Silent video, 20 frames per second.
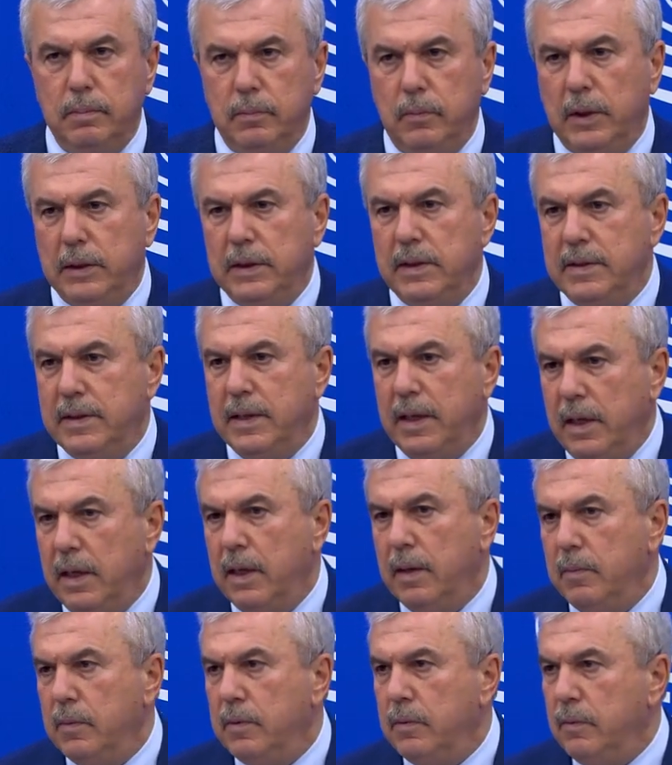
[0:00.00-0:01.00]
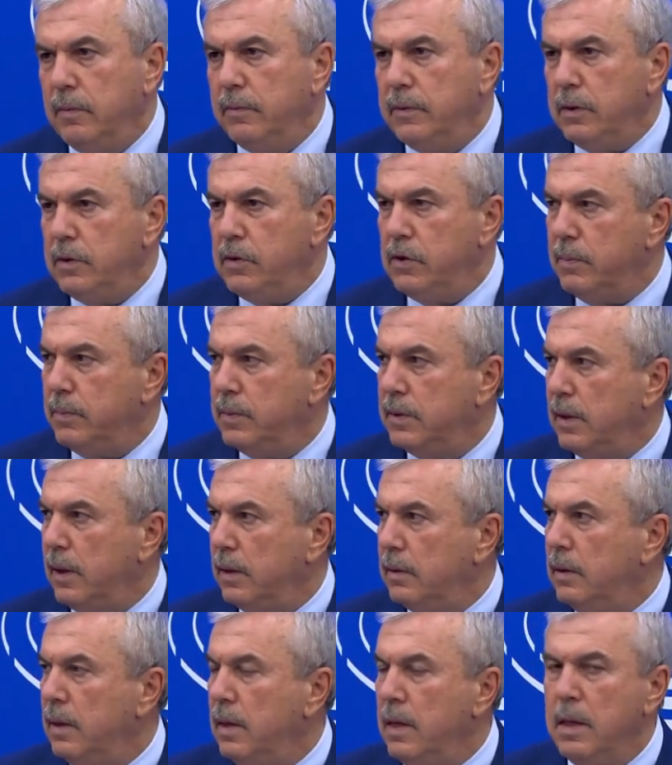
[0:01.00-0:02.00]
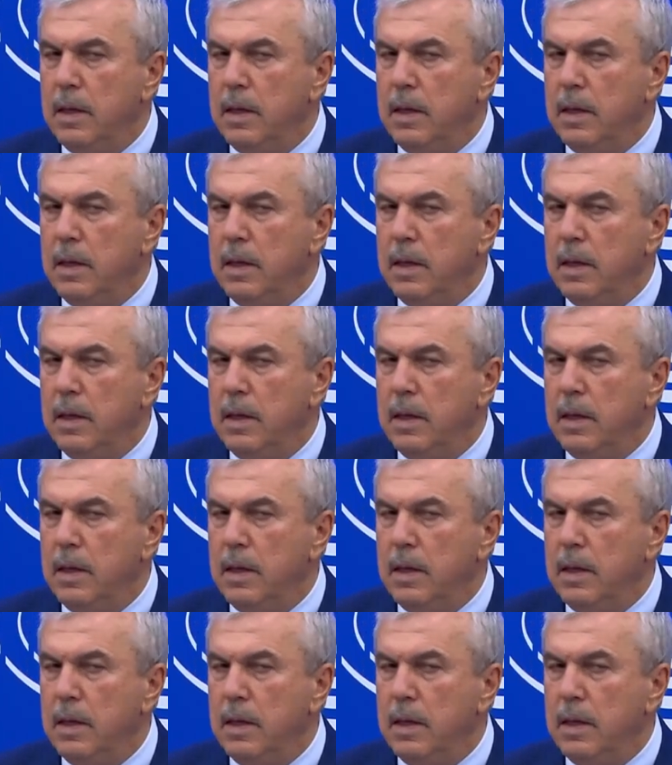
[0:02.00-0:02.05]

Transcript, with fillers: what is the aim of the CHIPS Act?